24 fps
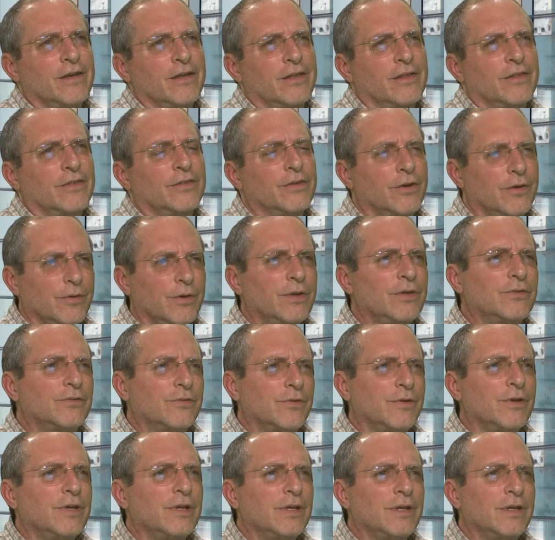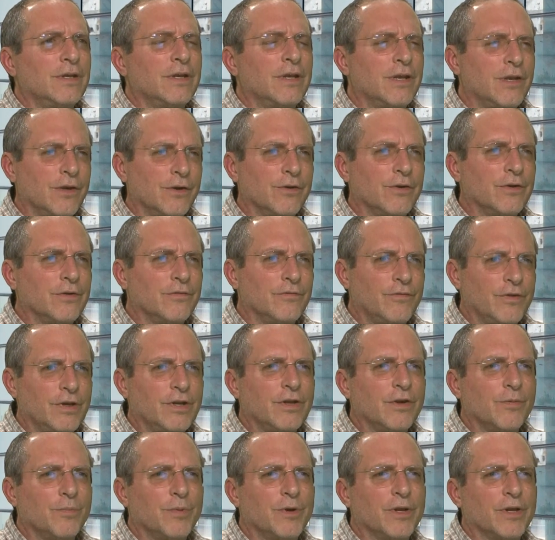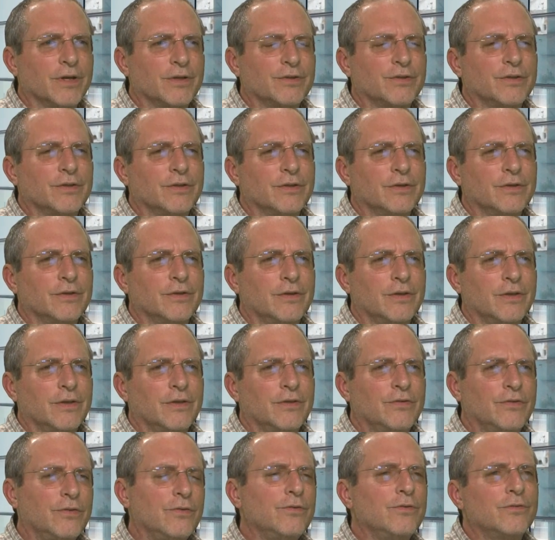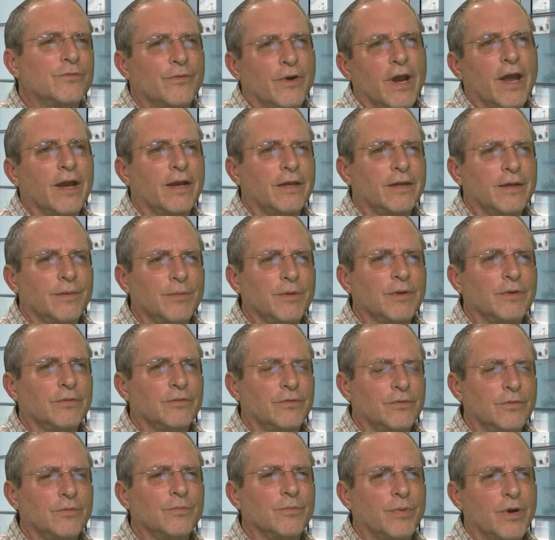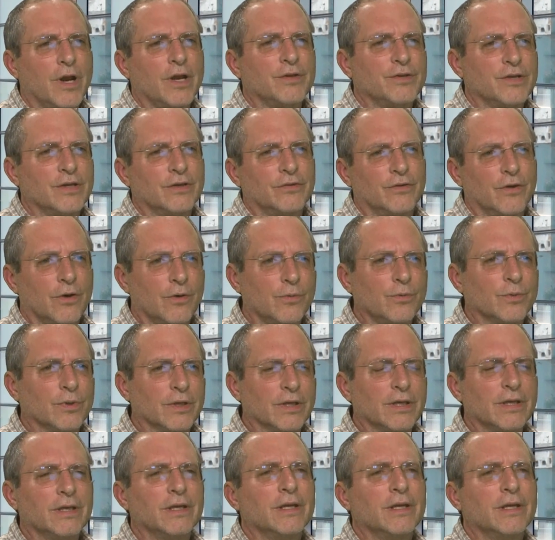The green screen here in video production is used for academic student projects only,